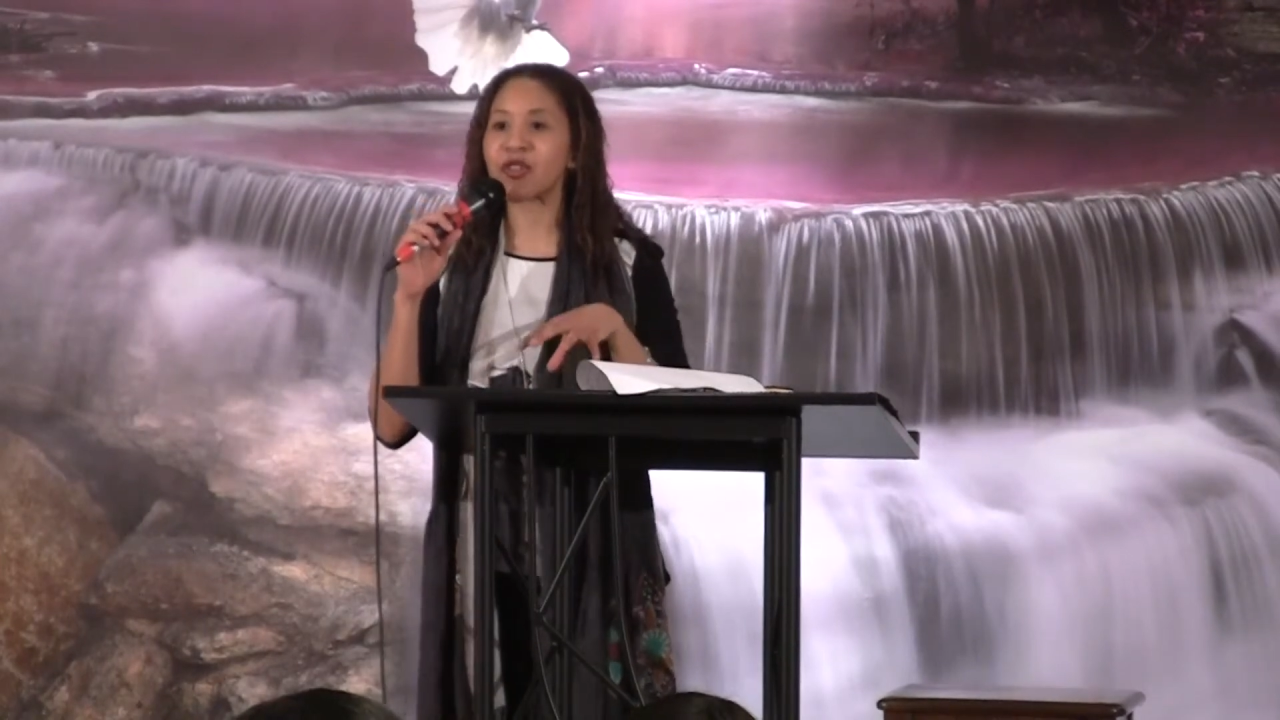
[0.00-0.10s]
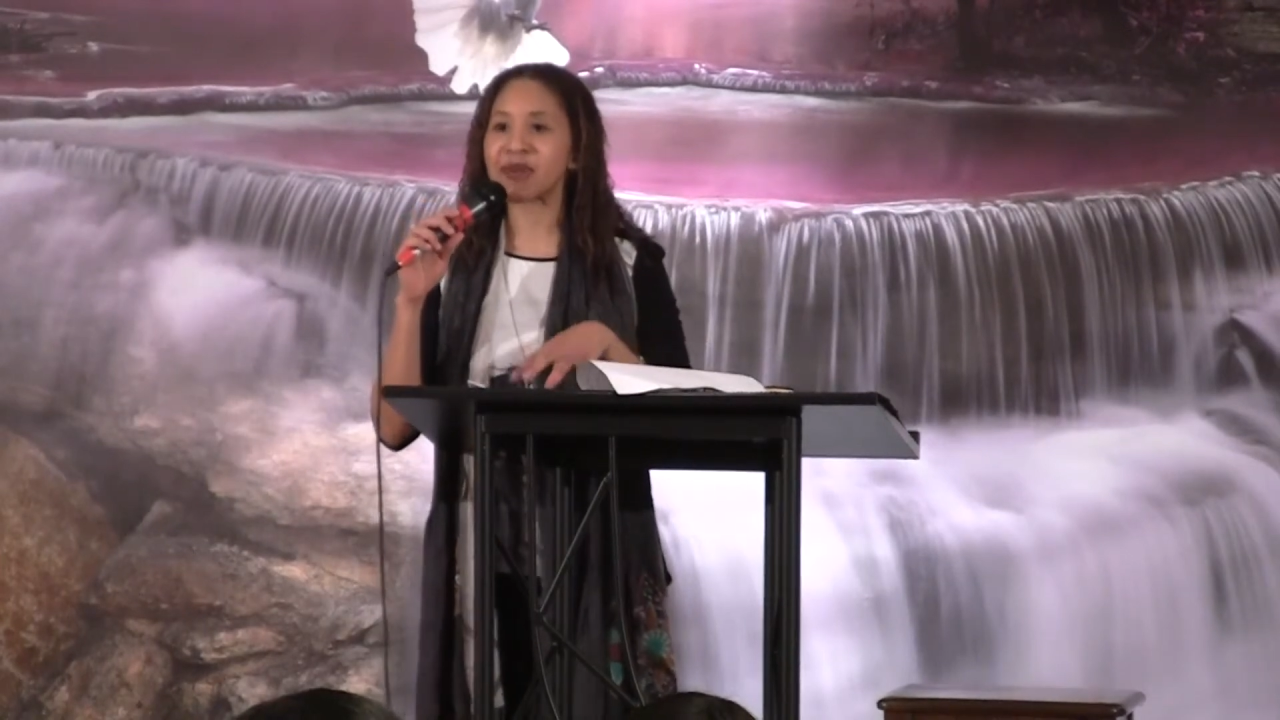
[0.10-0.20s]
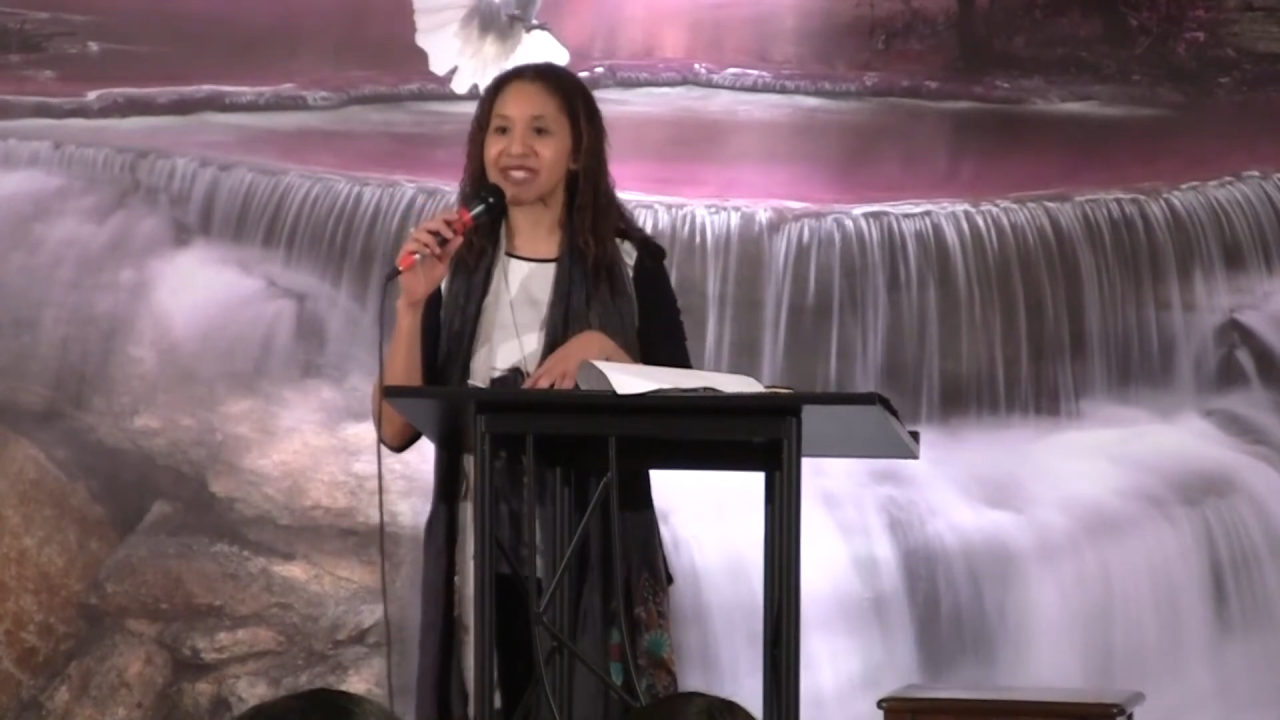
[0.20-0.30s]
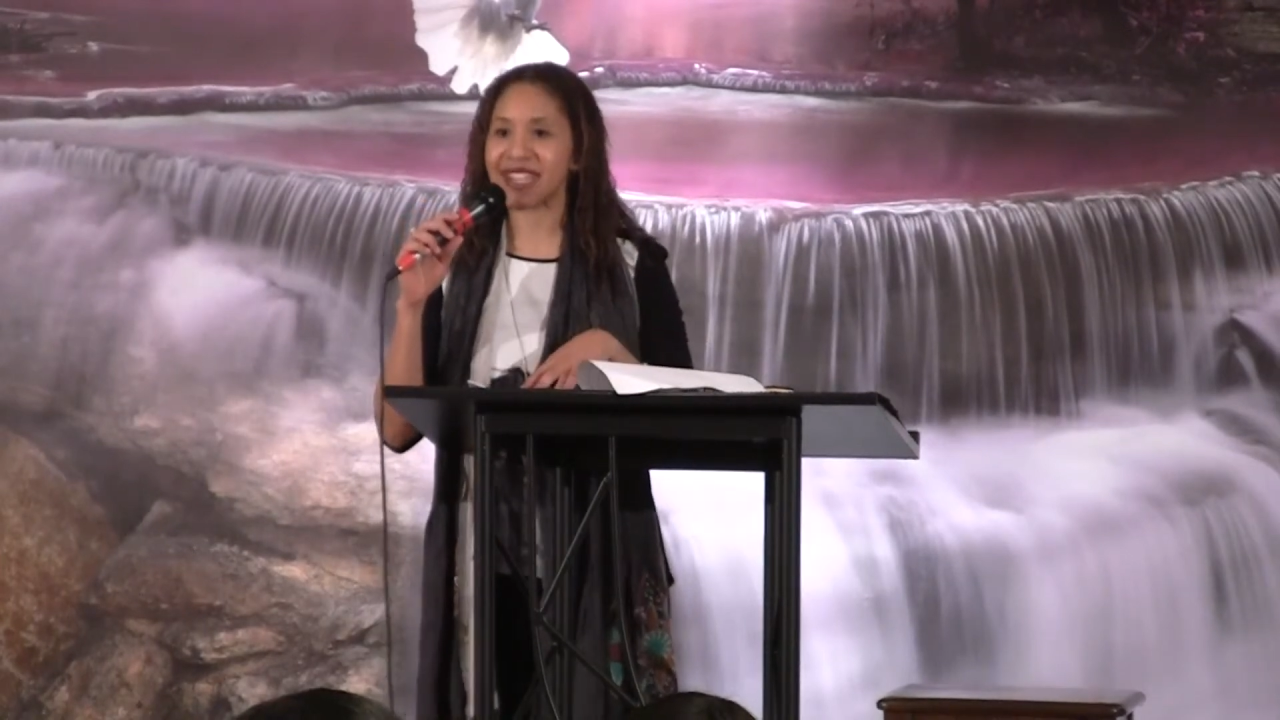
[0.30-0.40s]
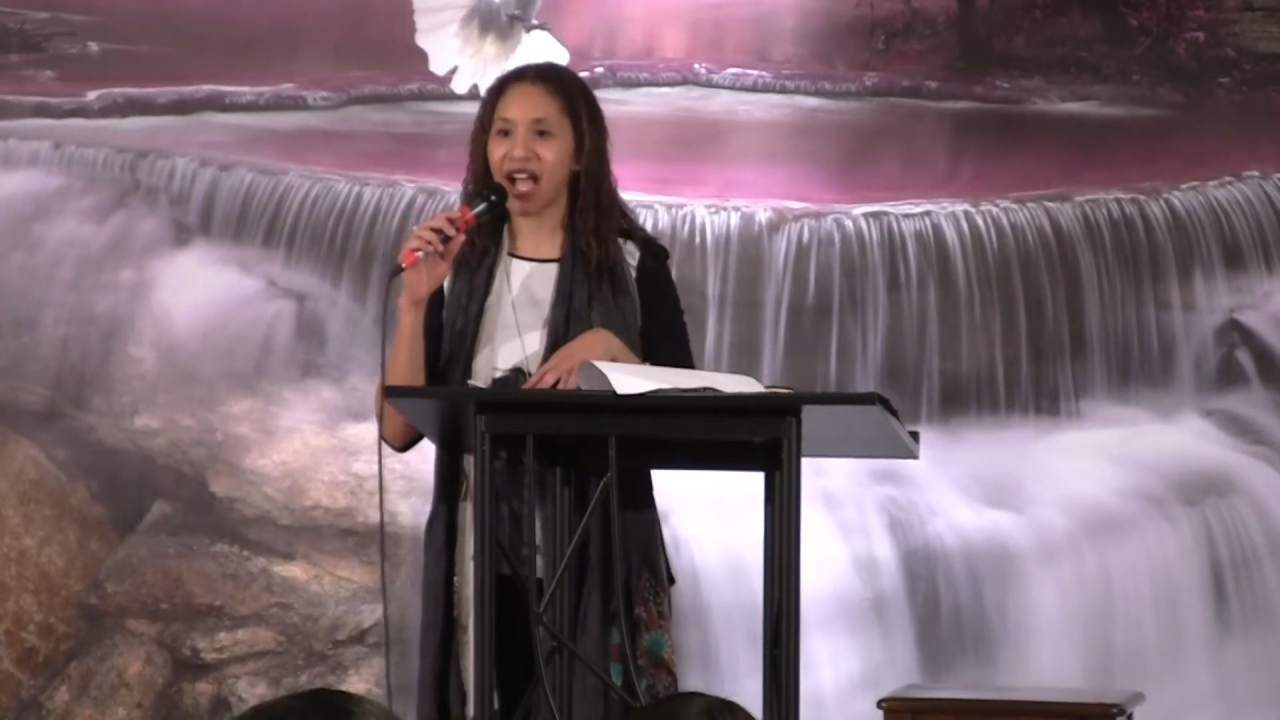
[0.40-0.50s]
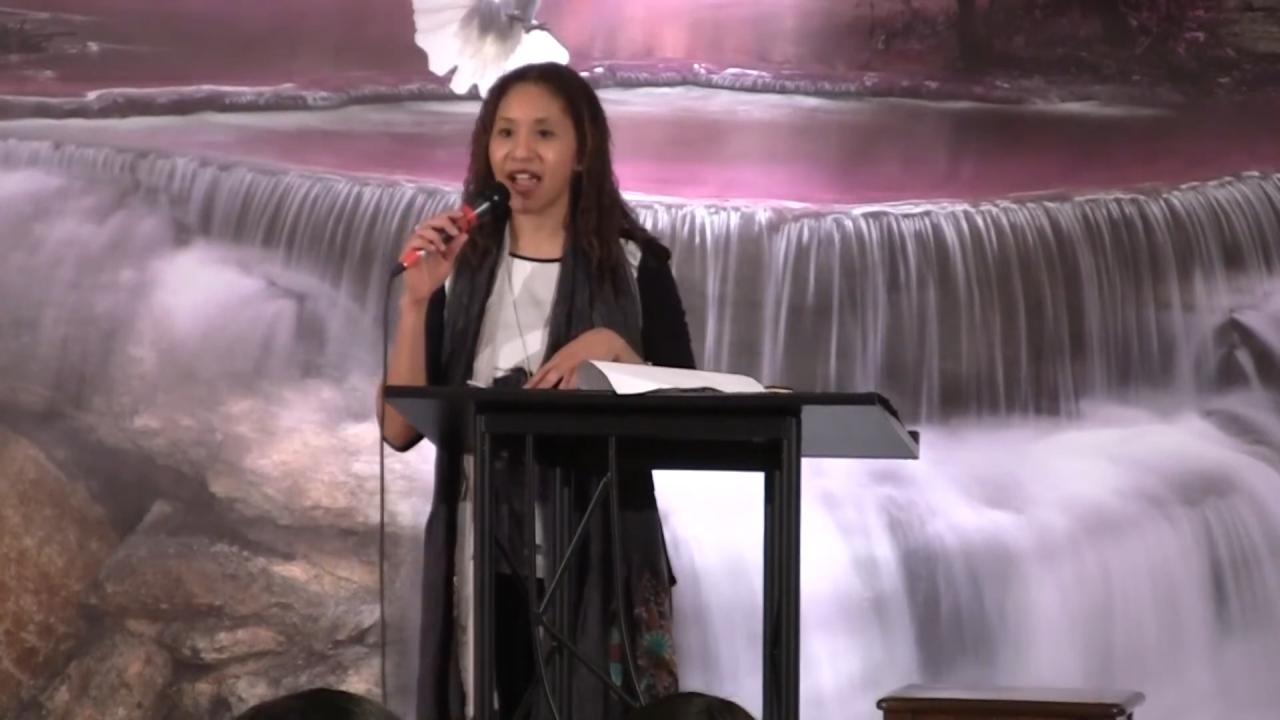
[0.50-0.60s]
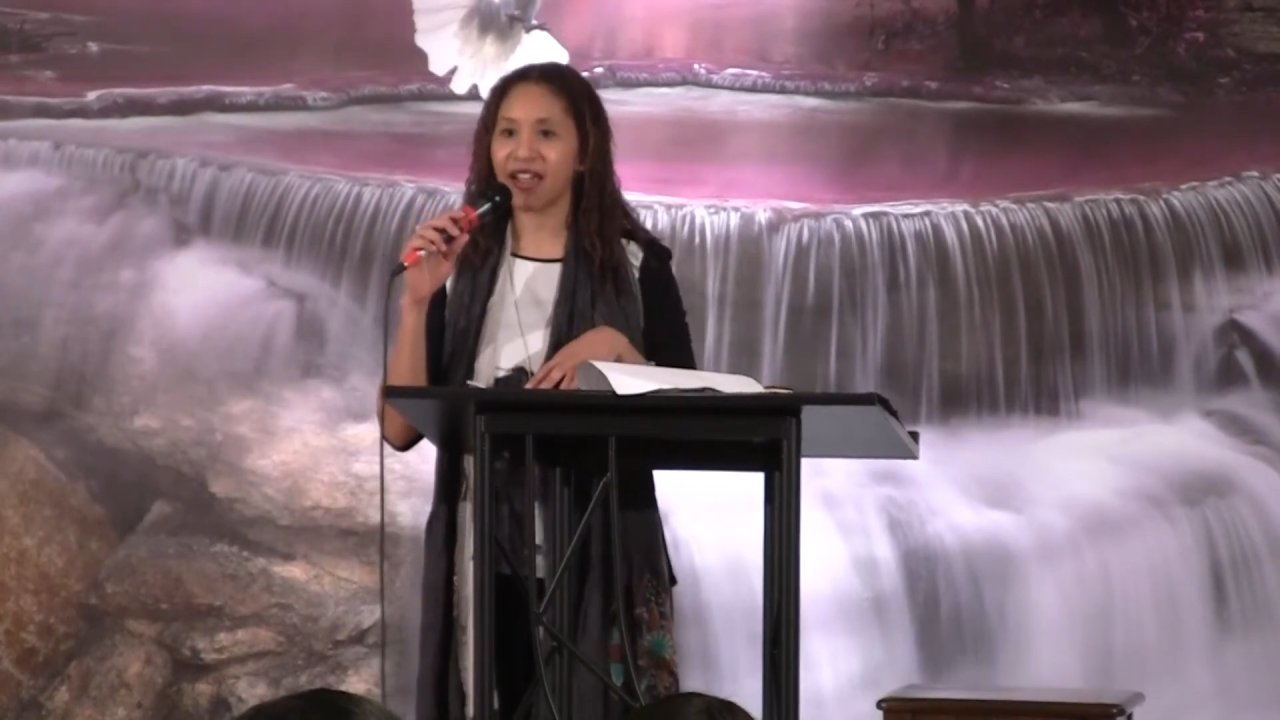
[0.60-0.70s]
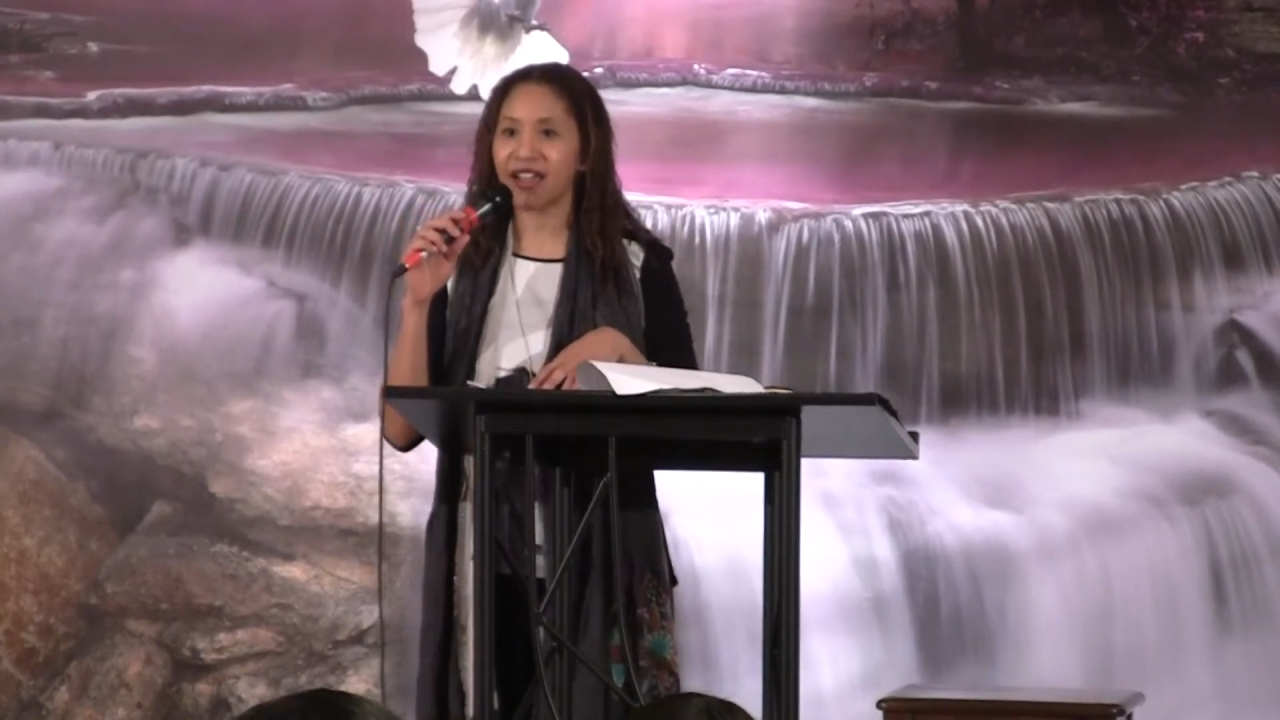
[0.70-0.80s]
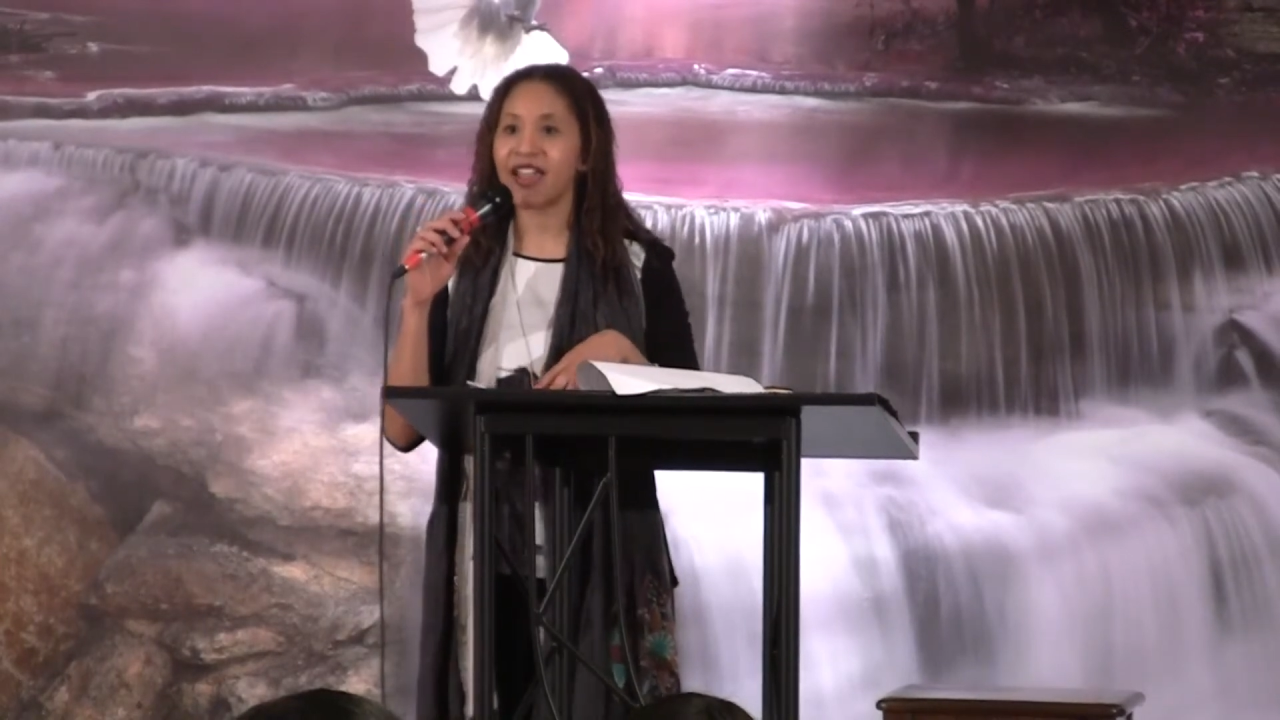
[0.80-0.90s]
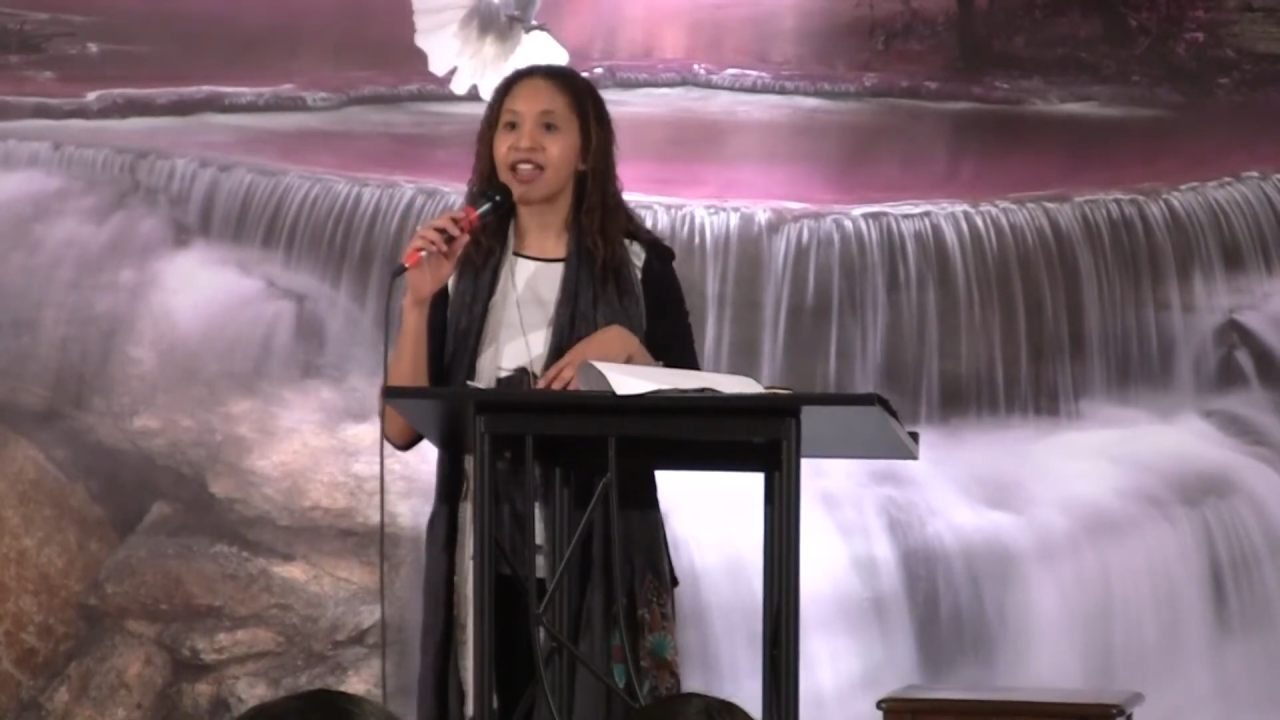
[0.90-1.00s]
the
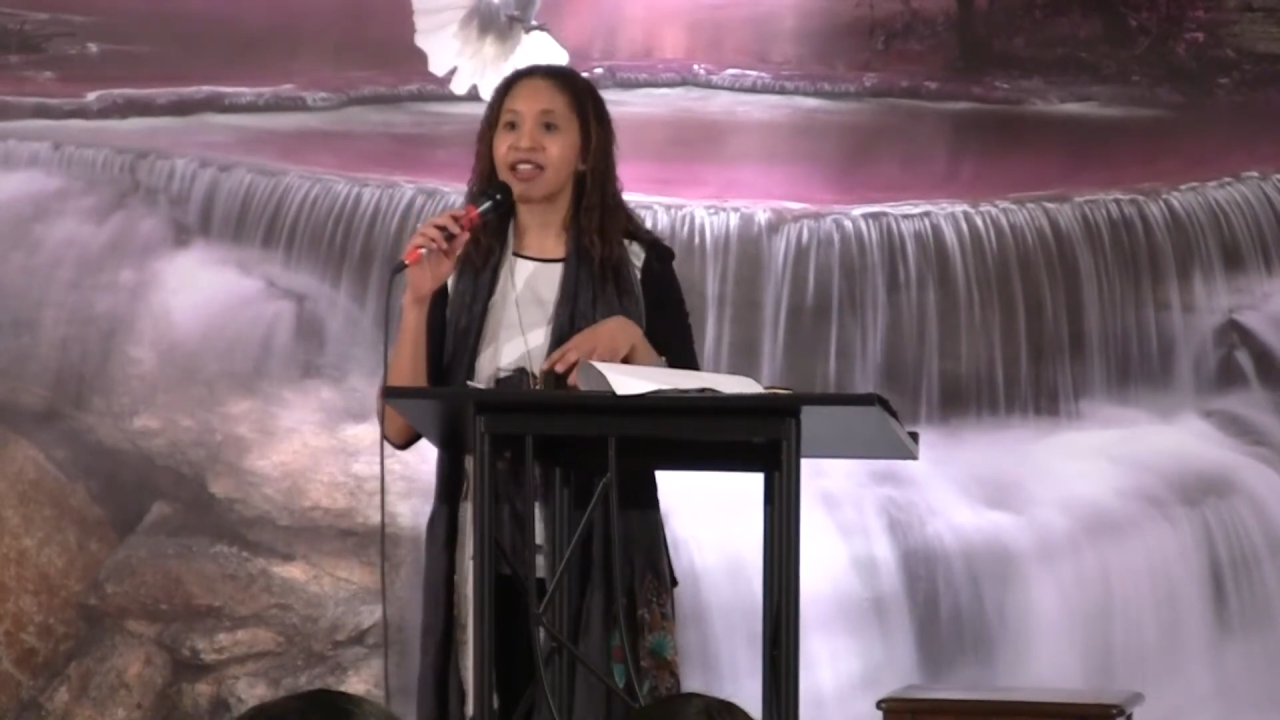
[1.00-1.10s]
Messiah,